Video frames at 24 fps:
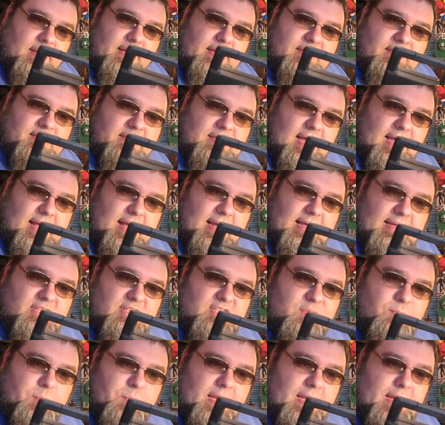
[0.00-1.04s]
It's got a
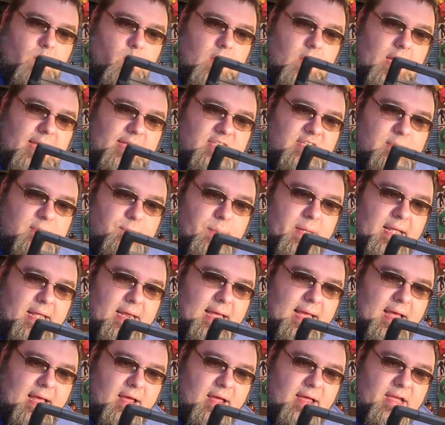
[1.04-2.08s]
Speedway, Spin
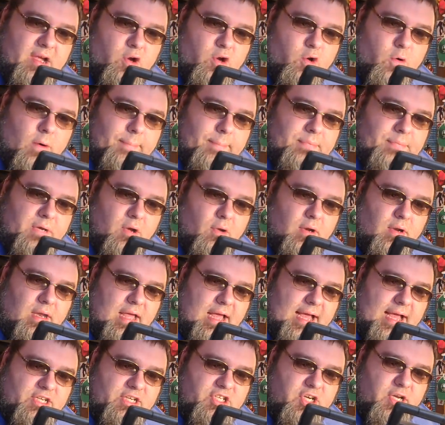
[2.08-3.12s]
Out, and Crypto
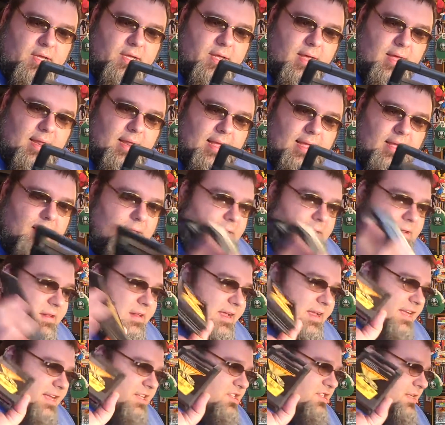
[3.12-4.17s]
Logic on it.
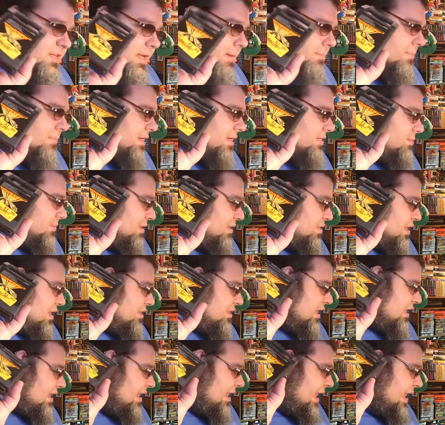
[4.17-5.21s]
And something makes me
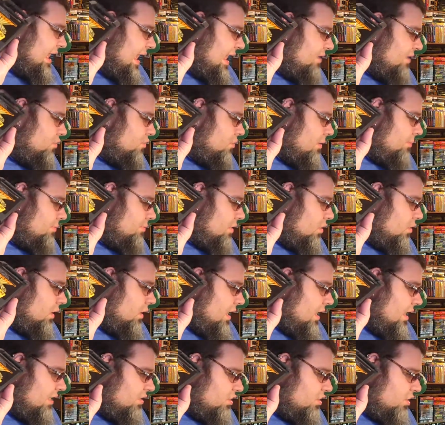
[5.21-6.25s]
think that I had Crypto
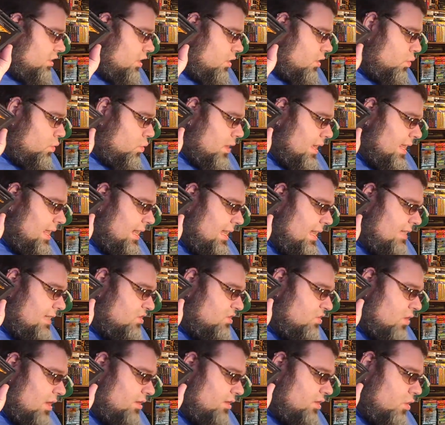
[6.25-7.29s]
Logic already,
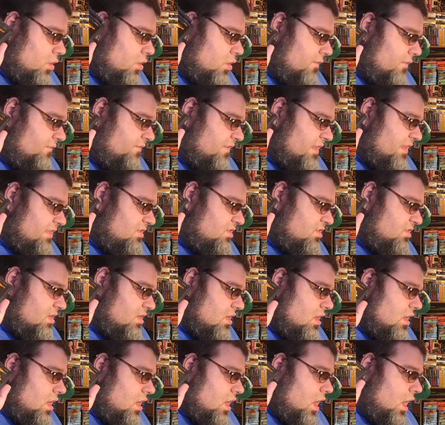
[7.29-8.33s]
so I don't know if it's
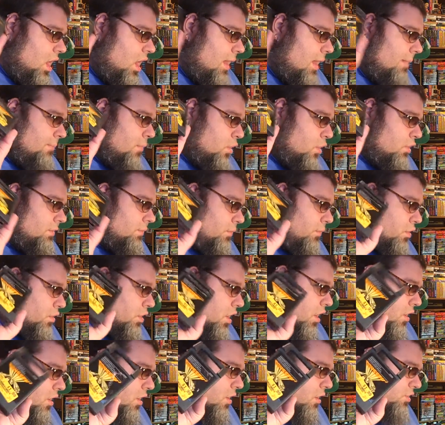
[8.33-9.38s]
on multiple
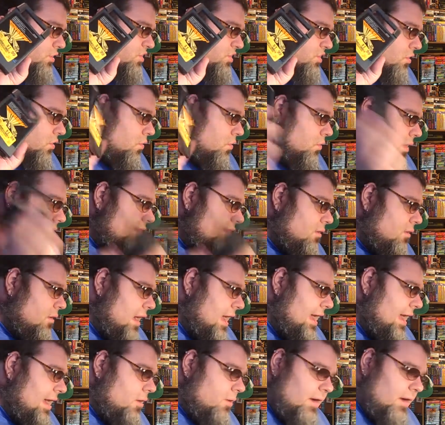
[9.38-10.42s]
carts or whether
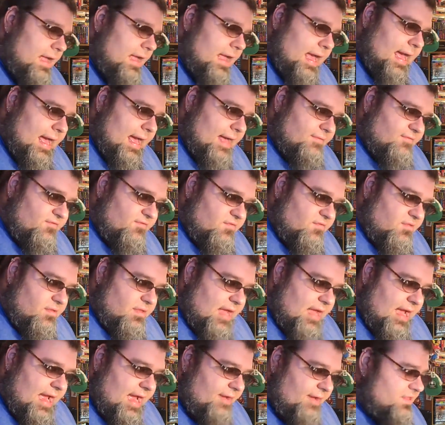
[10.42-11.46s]
I already have
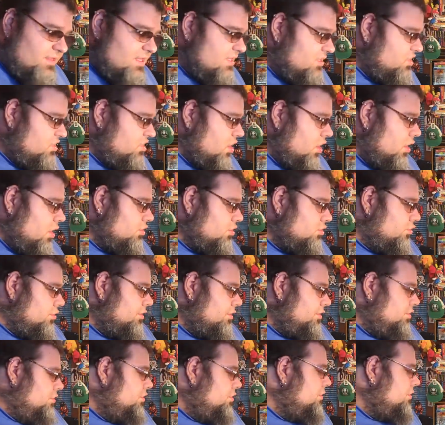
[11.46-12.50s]
this
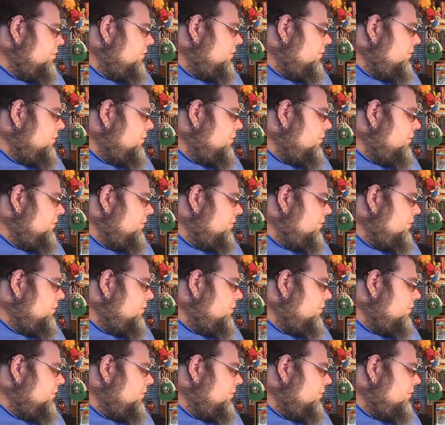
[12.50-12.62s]
cartridge.